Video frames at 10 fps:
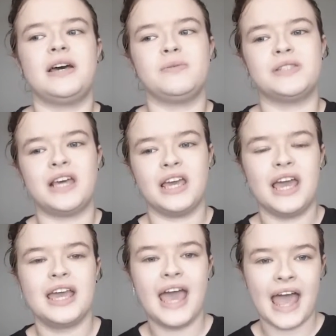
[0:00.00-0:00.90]
I was
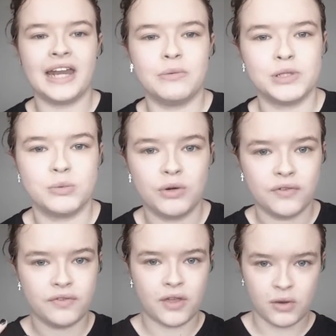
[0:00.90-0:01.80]
like, again, it was one
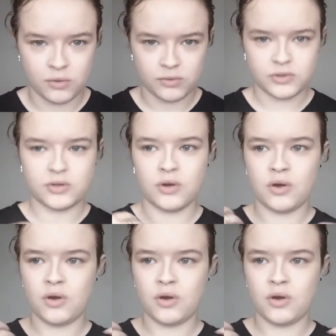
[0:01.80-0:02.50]
of those